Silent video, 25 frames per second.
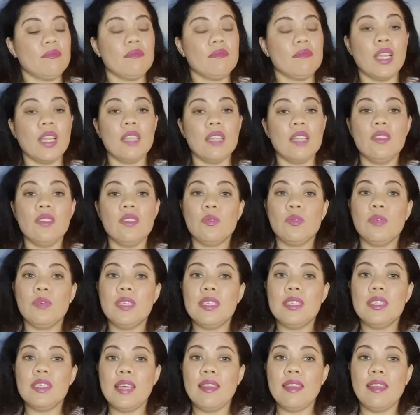Just want to
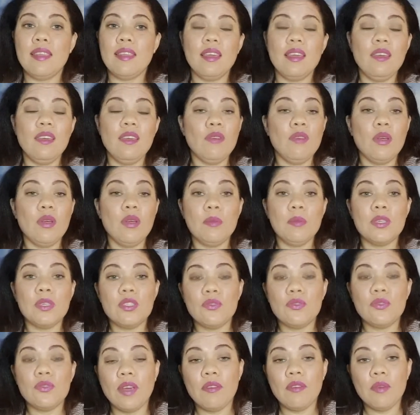say thank you very much
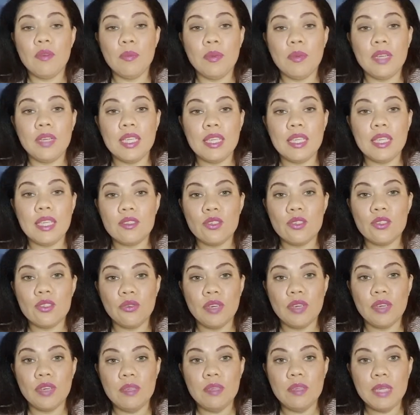for everybody that's
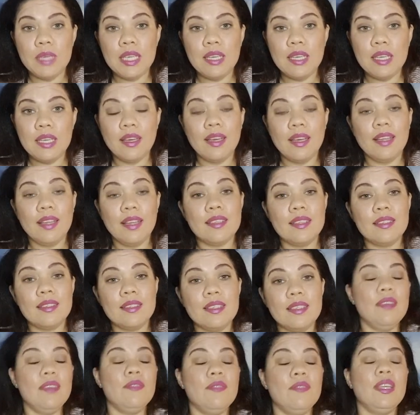joined me this
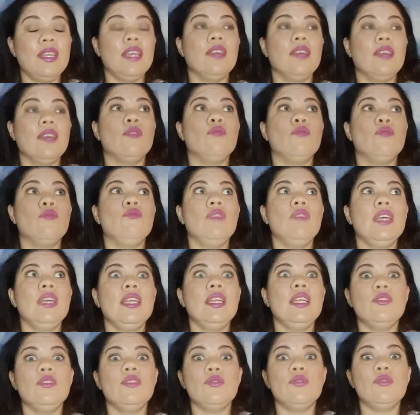evening.
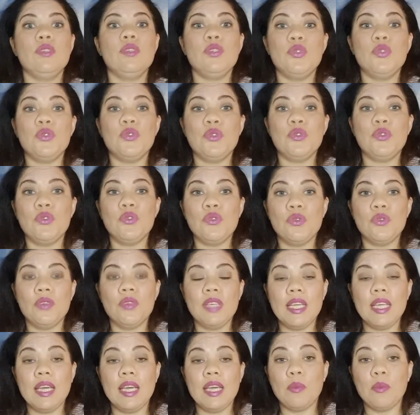Really, truly, truly,
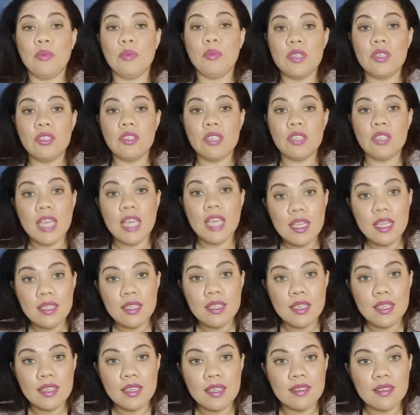truly
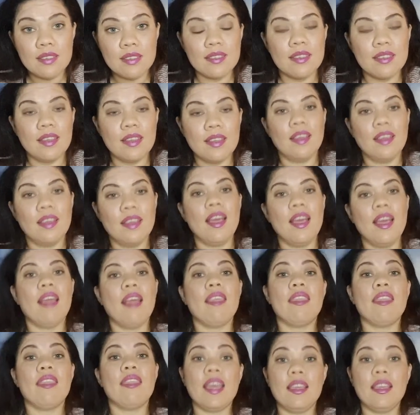appreciate it.
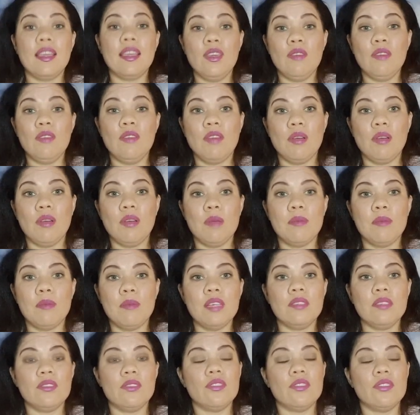Thank you very
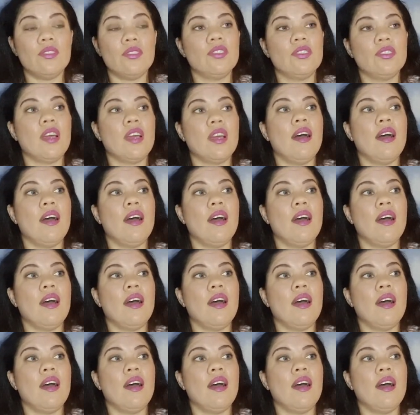much.